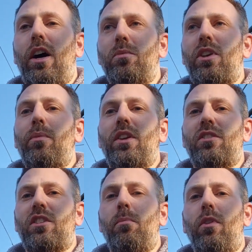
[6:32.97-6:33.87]
something
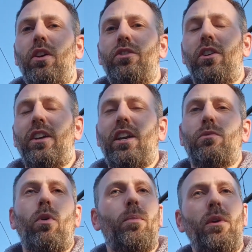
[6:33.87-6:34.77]
similar to, I
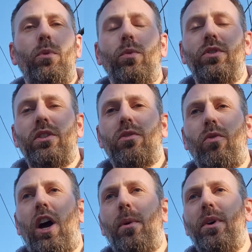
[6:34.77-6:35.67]
guess, what people would
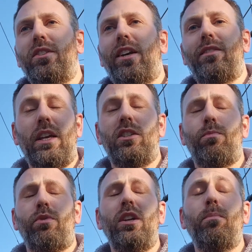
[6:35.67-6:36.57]
describe as like that
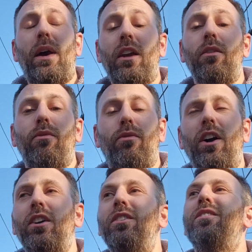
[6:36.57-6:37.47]
Springbank
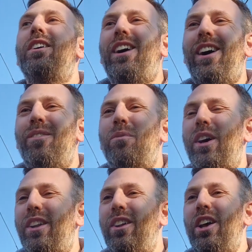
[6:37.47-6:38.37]
funk.
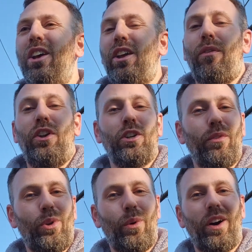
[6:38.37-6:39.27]
When, if any
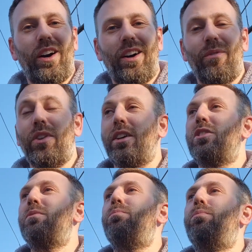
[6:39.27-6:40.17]
of you are like
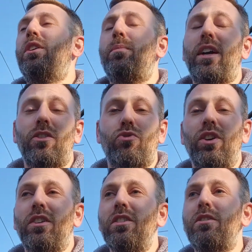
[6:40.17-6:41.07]
Springbank
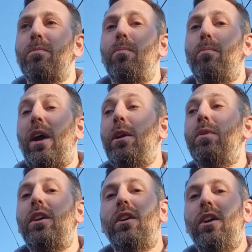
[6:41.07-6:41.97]
drinkers,
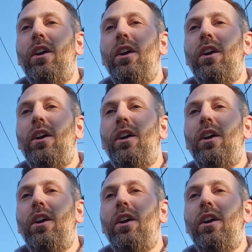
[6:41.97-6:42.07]
maybe